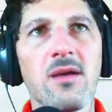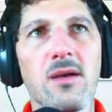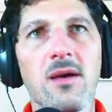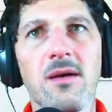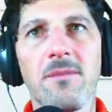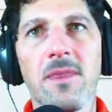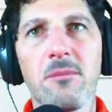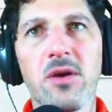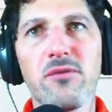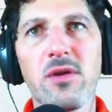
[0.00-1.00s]

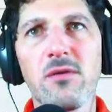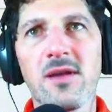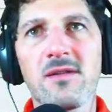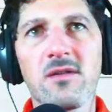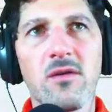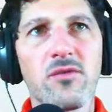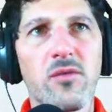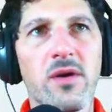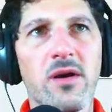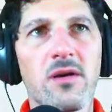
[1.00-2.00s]
But if we look at
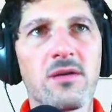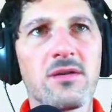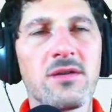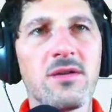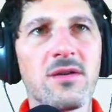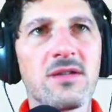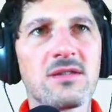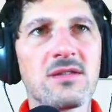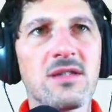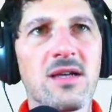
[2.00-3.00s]
software, you can
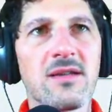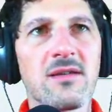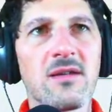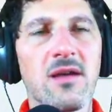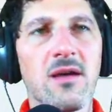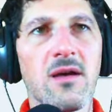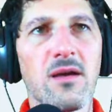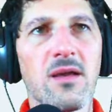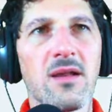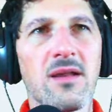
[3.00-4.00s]
see that
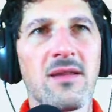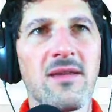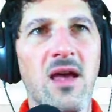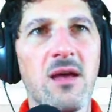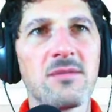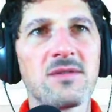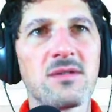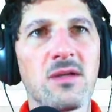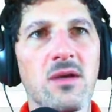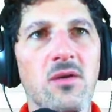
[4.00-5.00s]
in tabs,
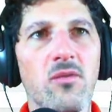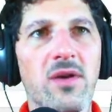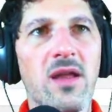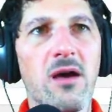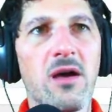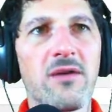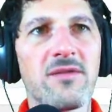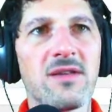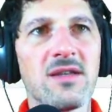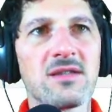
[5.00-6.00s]
we now have
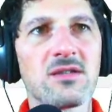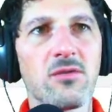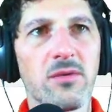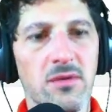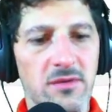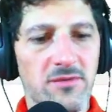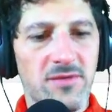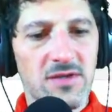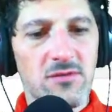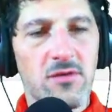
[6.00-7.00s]
this. So we'll
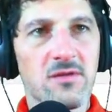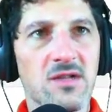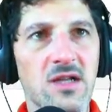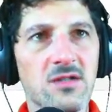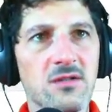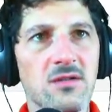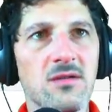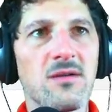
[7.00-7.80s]
fix the translation.